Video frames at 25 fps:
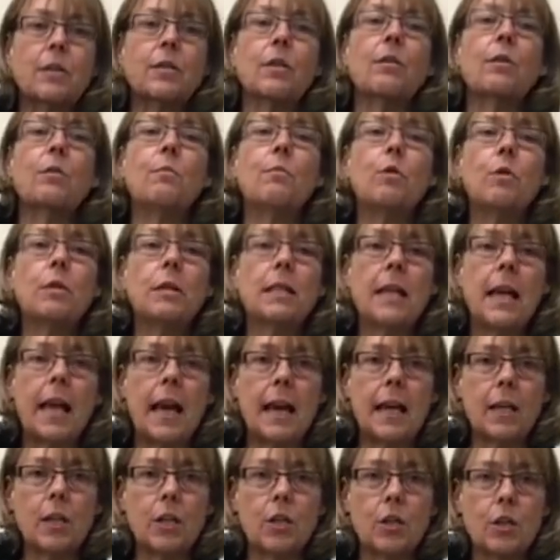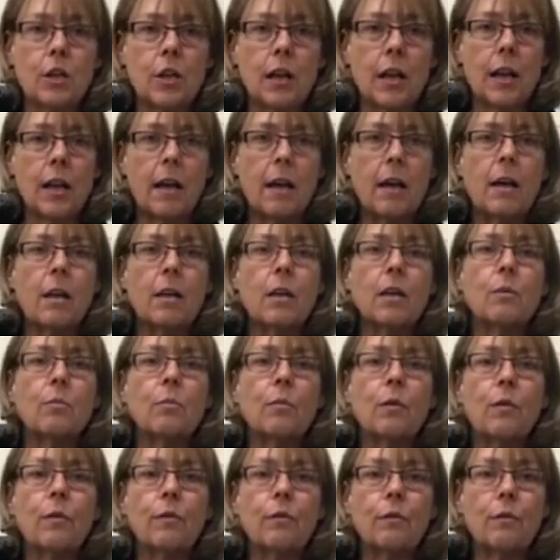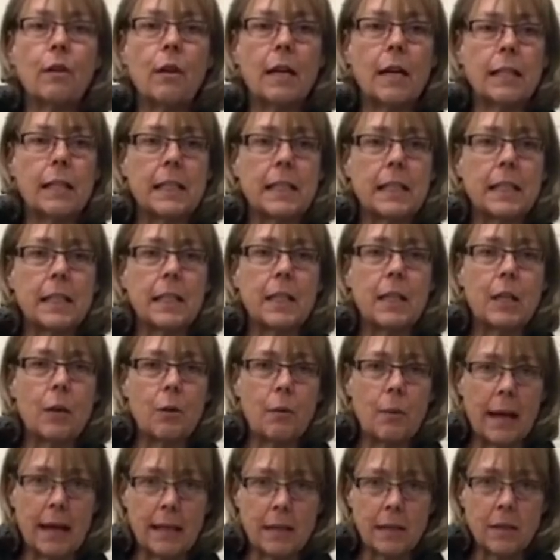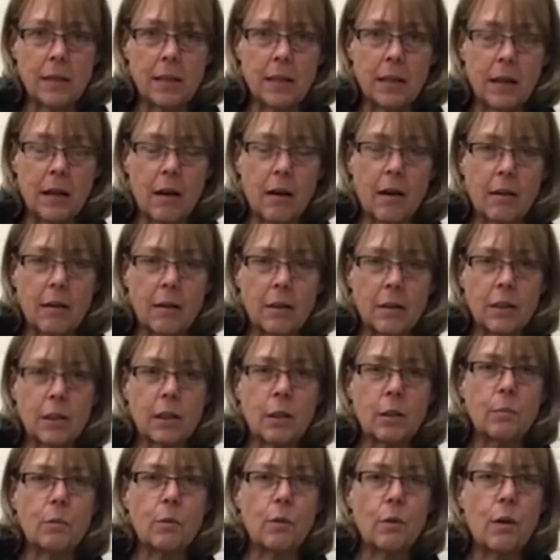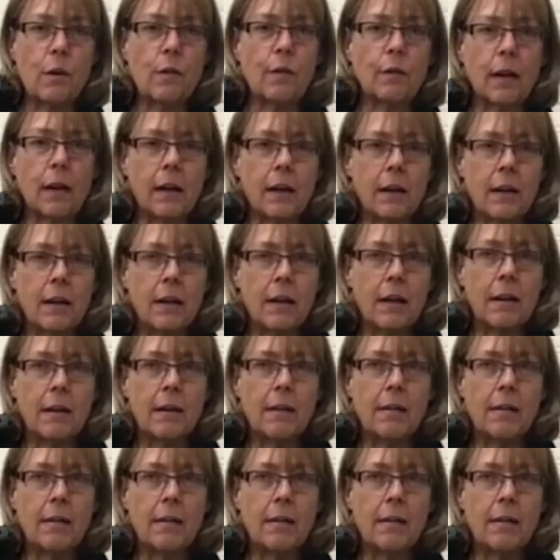So the more texture, the more varieties that you add to the garland, the more of an